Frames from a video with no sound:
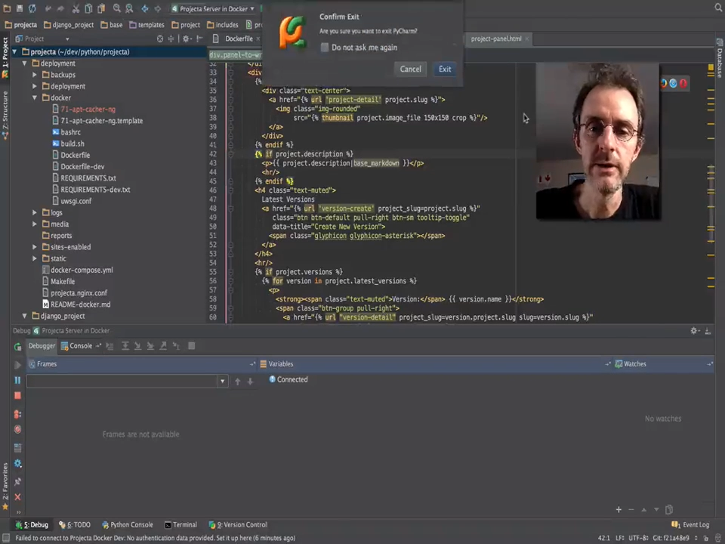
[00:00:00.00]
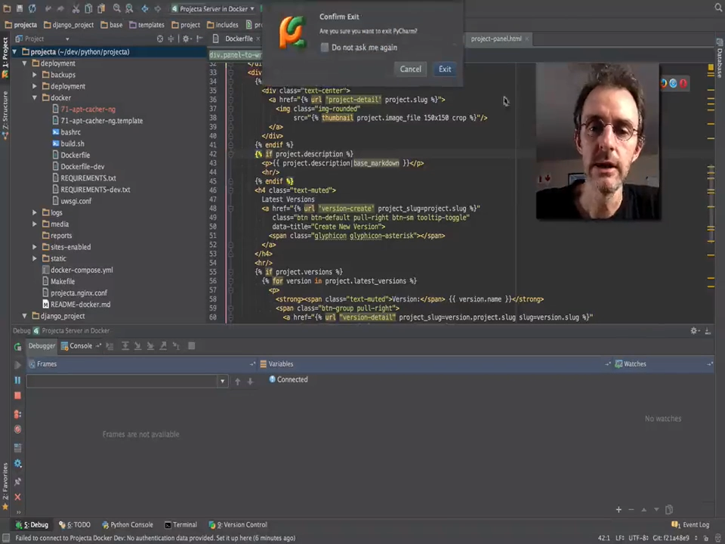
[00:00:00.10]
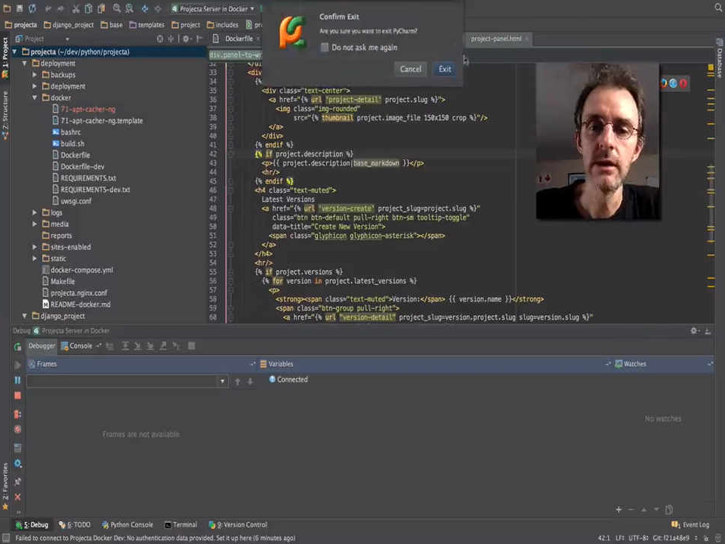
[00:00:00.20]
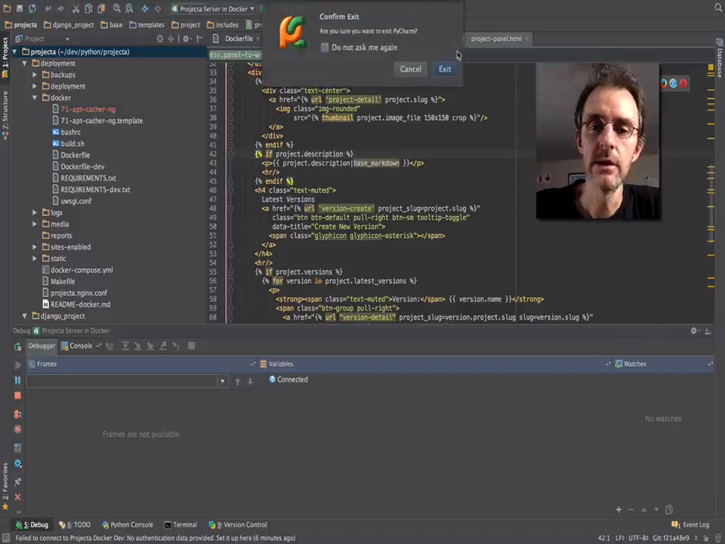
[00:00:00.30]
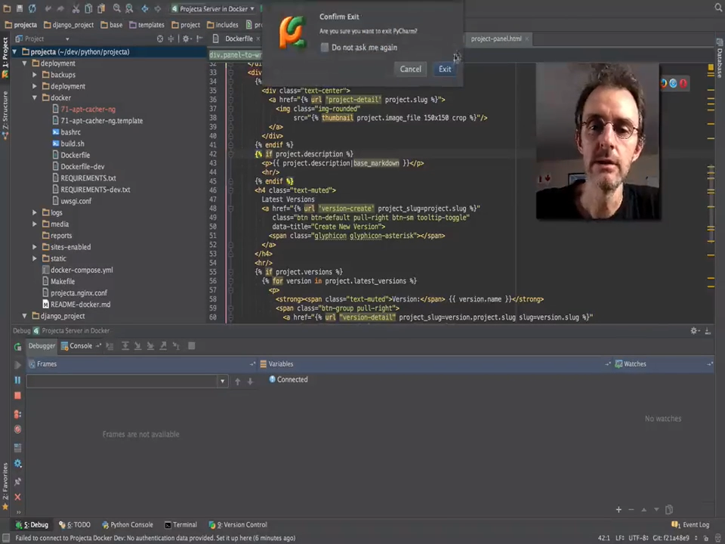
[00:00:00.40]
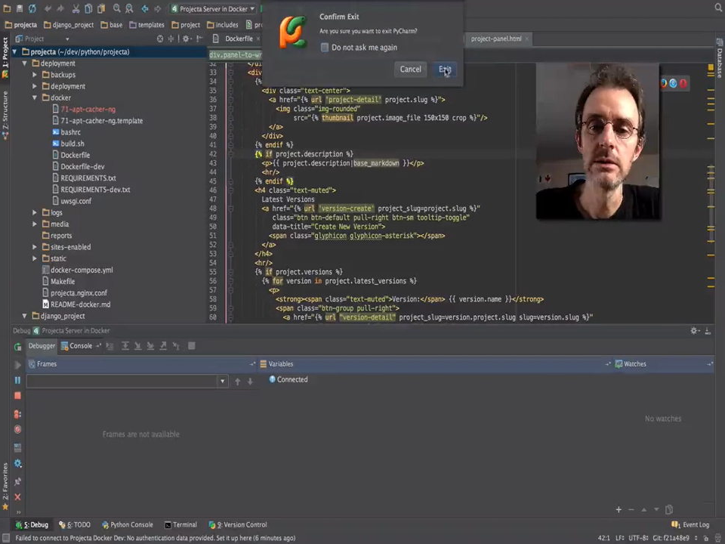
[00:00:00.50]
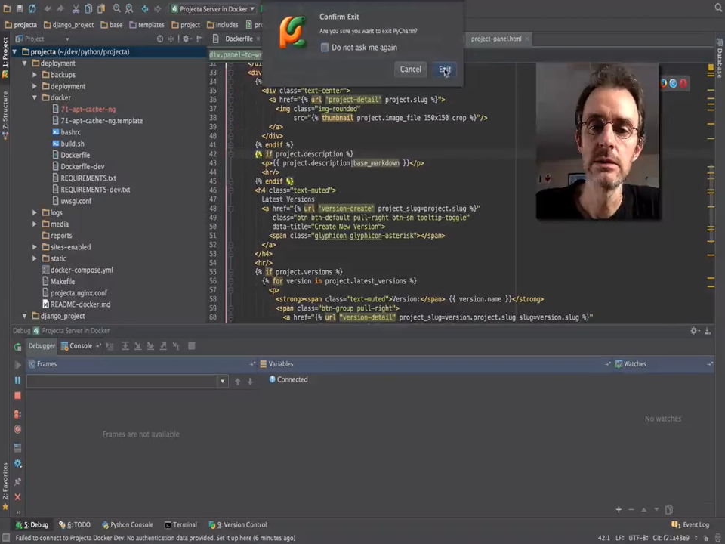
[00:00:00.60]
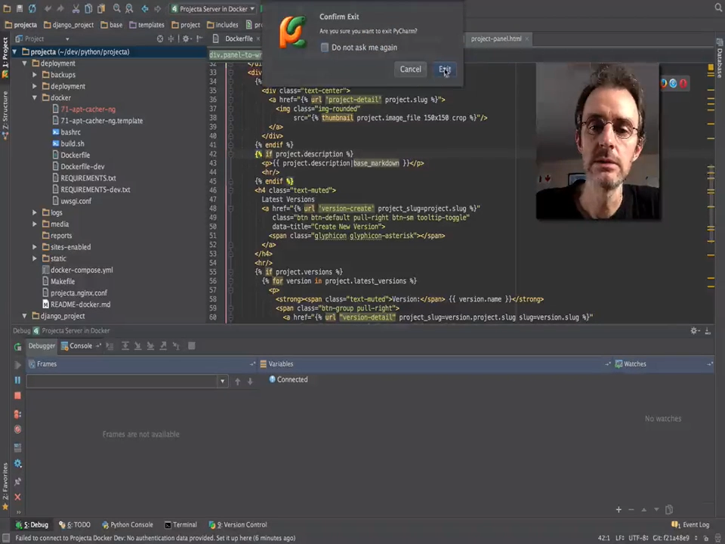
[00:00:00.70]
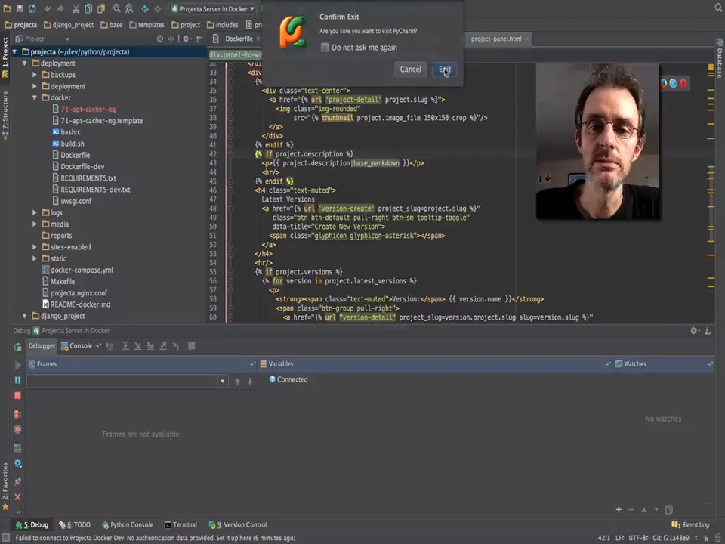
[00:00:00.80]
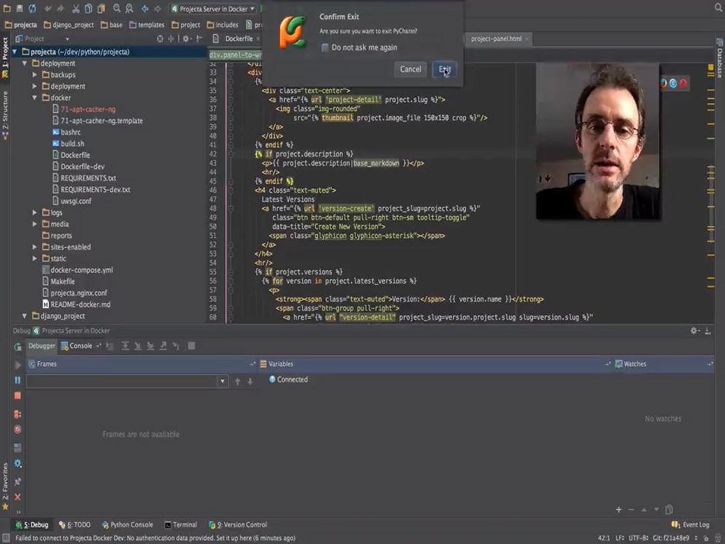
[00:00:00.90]
I
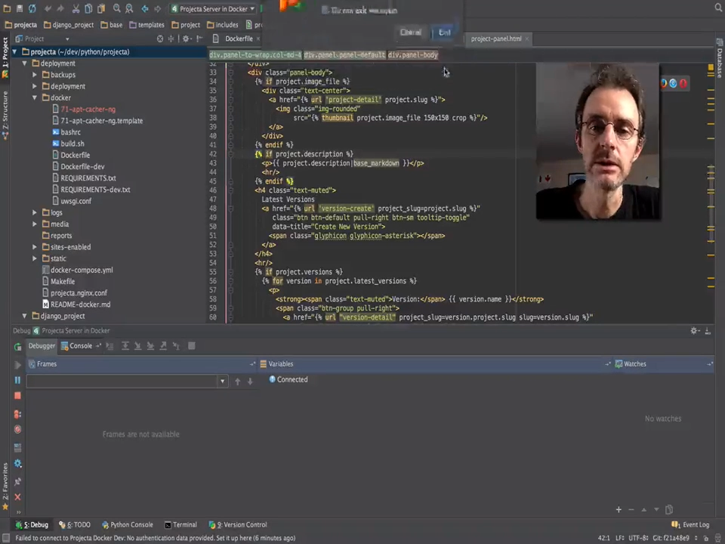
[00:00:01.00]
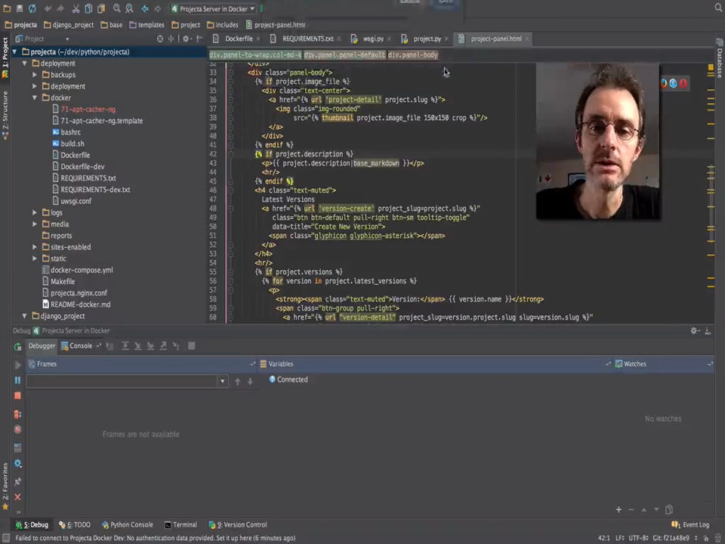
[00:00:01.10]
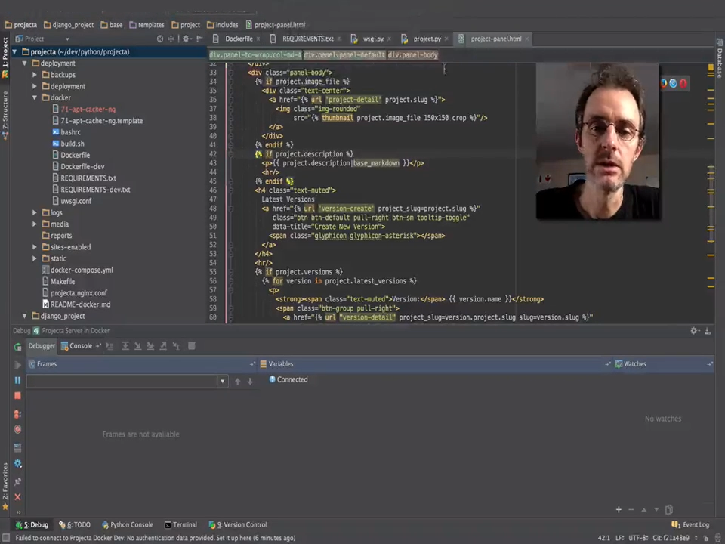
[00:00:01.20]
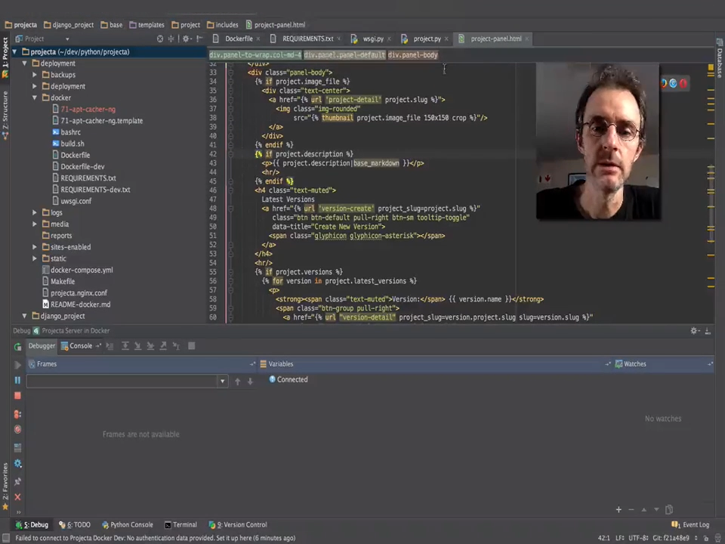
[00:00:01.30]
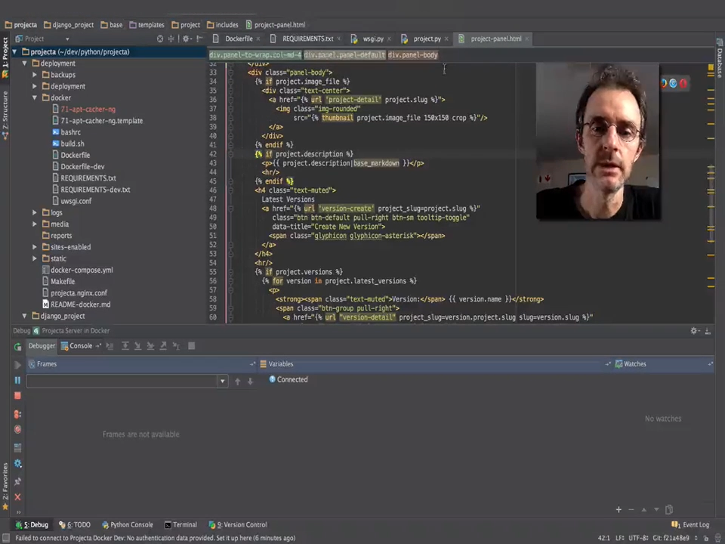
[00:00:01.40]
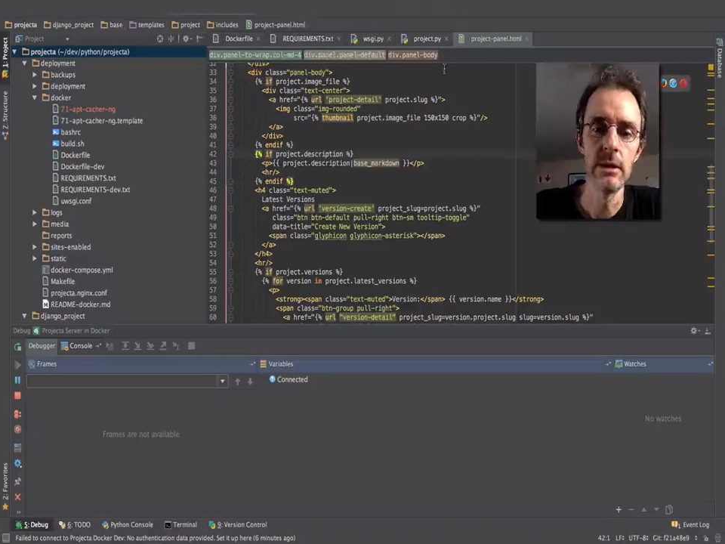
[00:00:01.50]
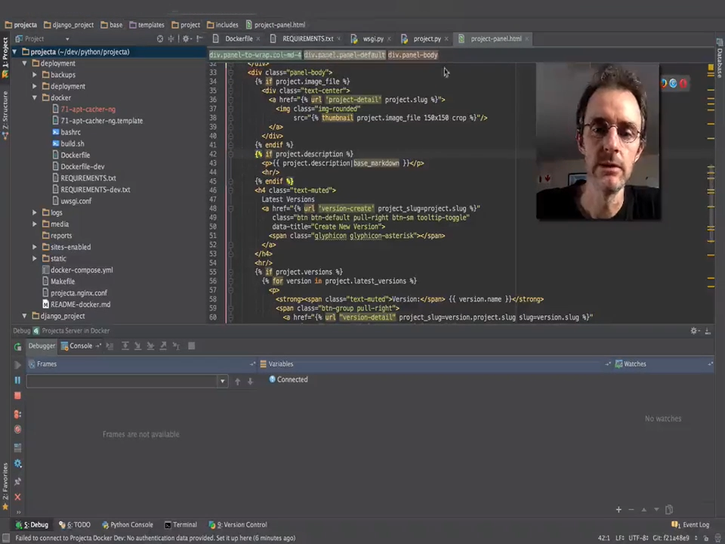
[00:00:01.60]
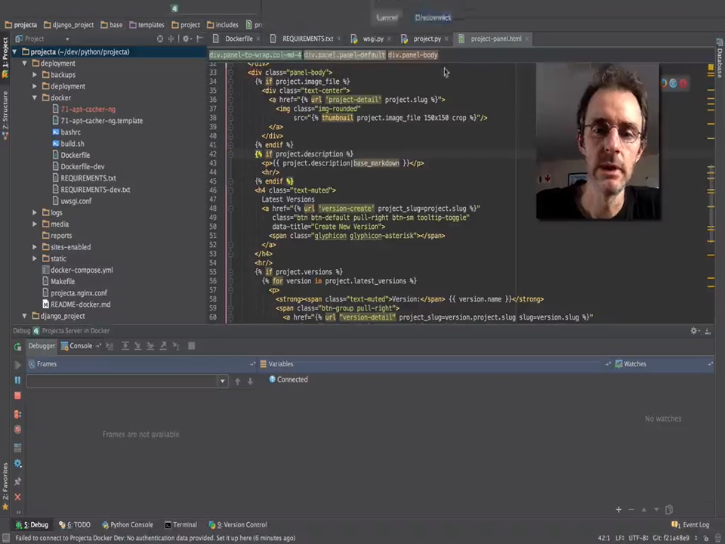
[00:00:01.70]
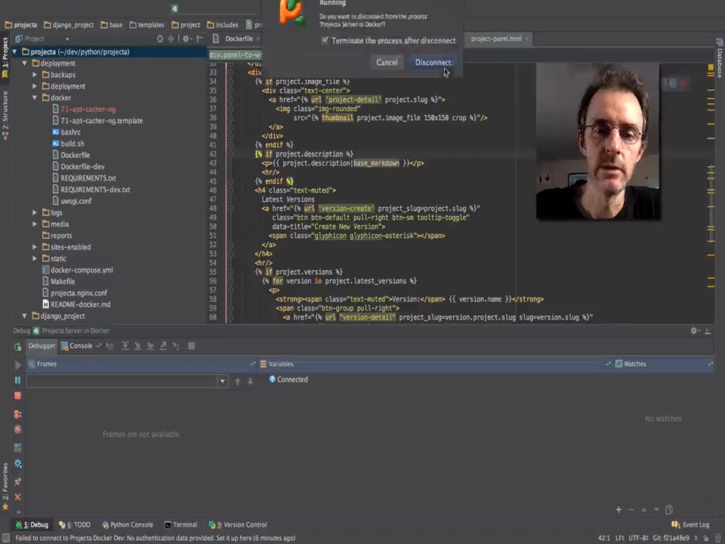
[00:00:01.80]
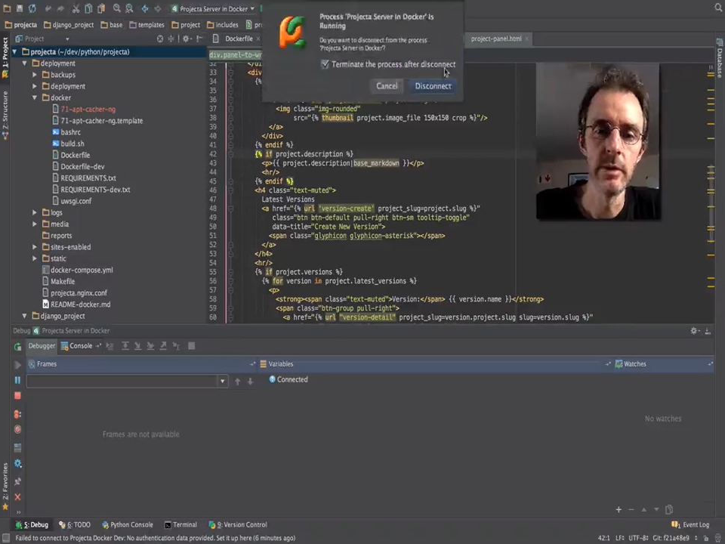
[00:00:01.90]
close Pycharm and
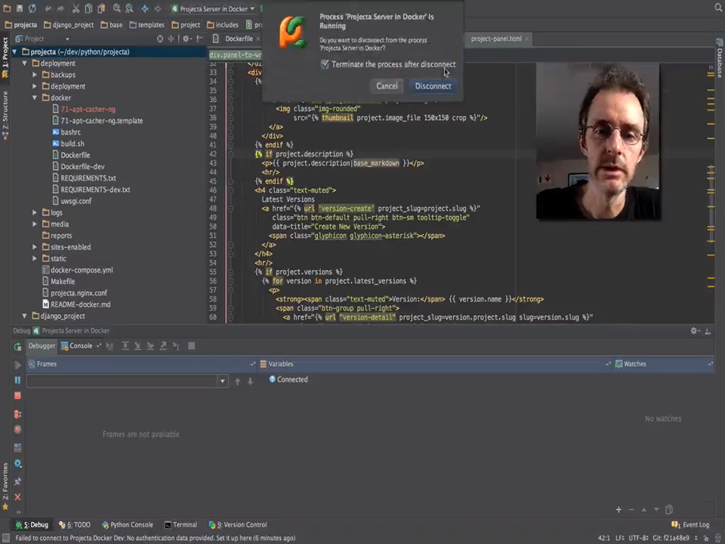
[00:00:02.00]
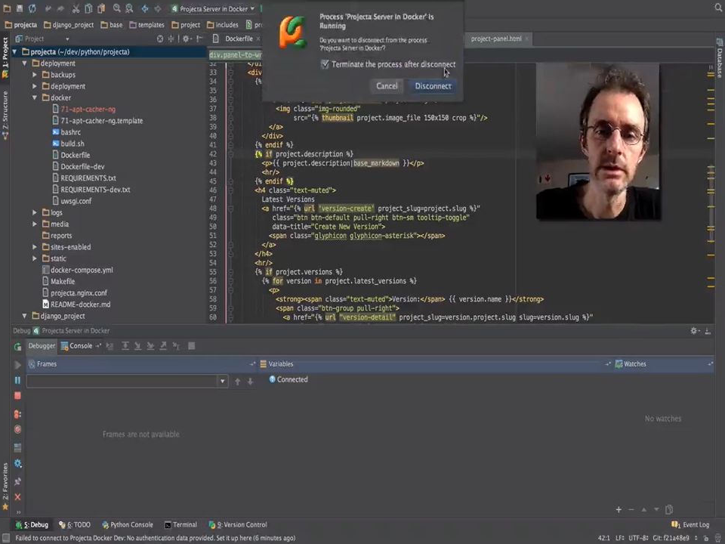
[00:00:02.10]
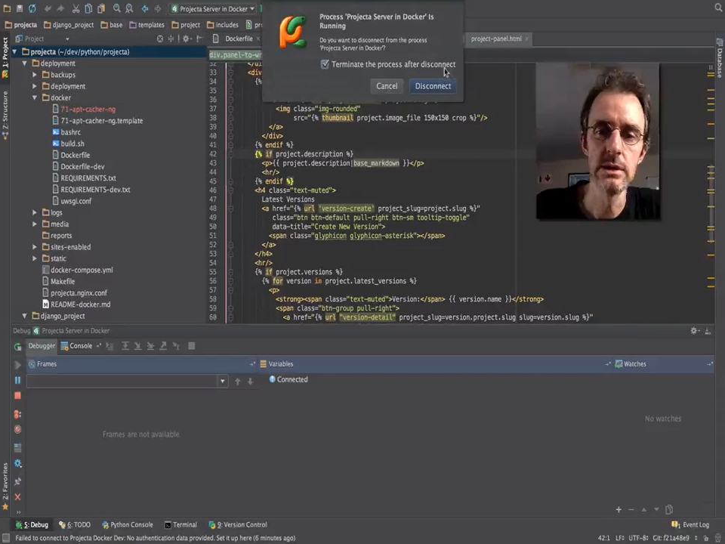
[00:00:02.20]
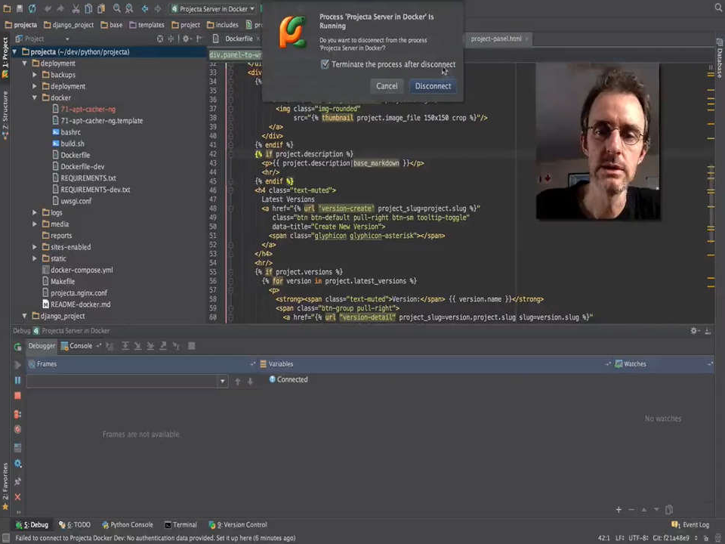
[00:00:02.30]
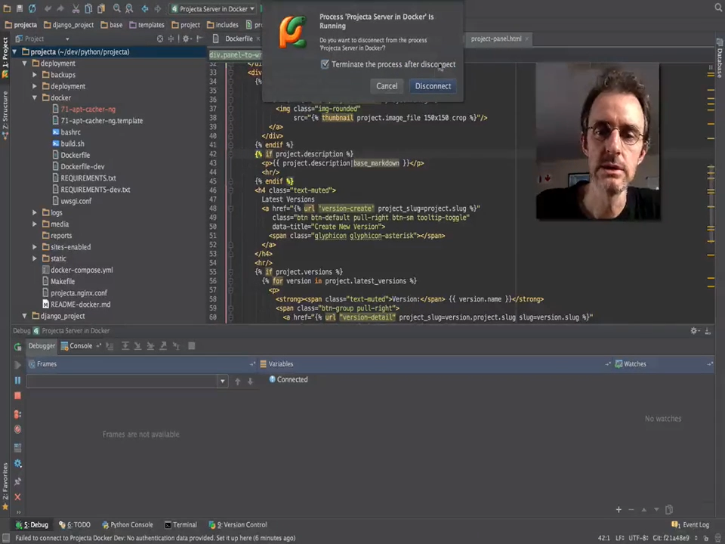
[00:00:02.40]
reopen it,